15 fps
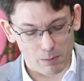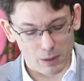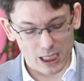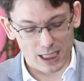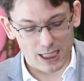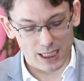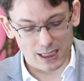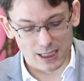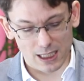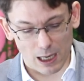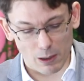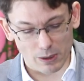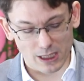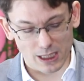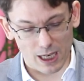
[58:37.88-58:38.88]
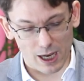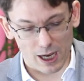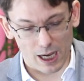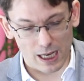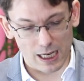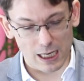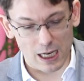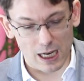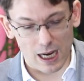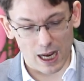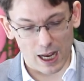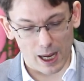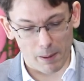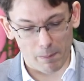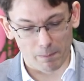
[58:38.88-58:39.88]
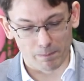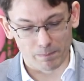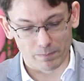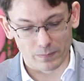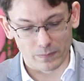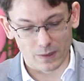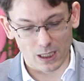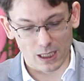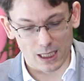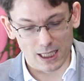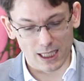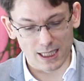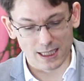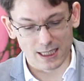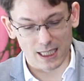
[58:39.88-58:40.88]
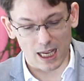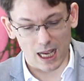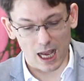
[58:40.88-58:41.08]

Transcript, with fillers: it is, I would say, it is